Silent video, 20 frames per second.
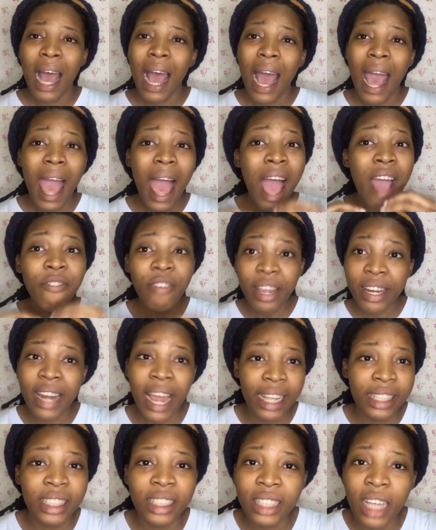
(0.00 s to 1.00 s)
Every
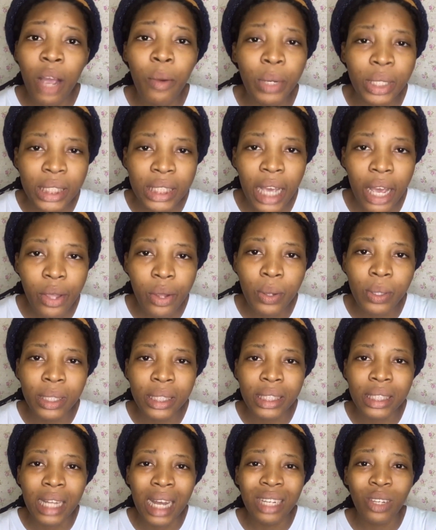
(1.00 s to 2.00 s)
Nigerian will tell you
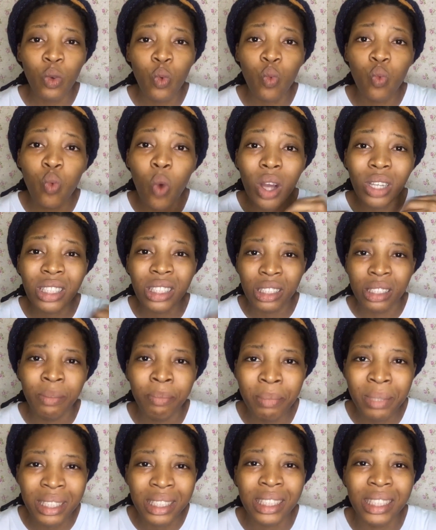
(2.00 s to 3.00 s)
this, that the worst
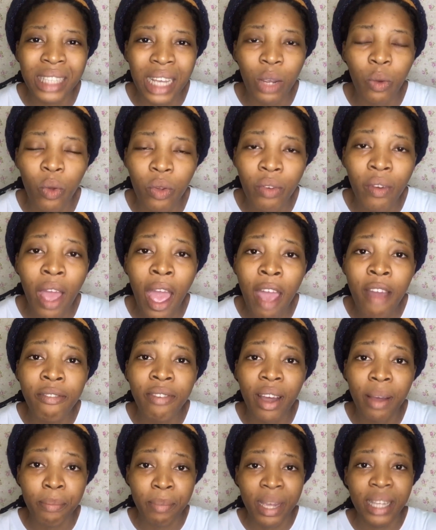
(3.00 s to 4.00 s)
mistake we've
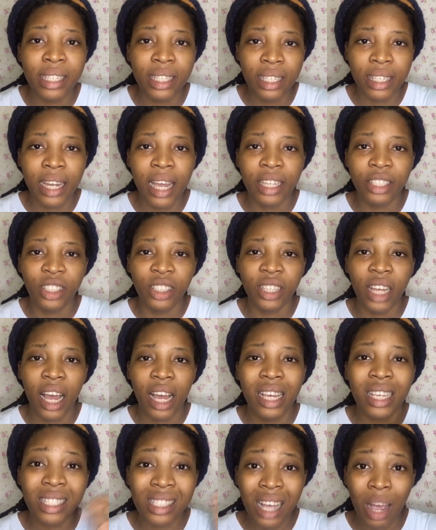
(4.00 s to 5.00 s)
ever made in Nigeria
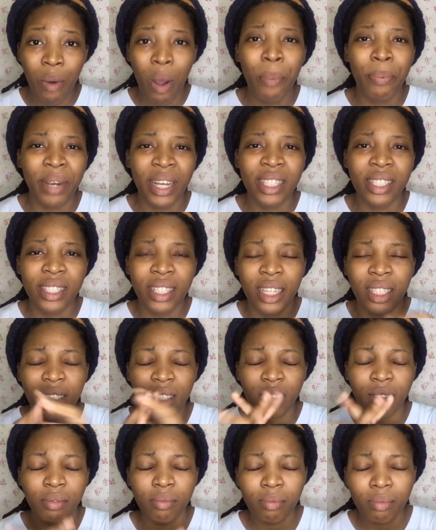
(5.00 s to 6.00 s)
is our president.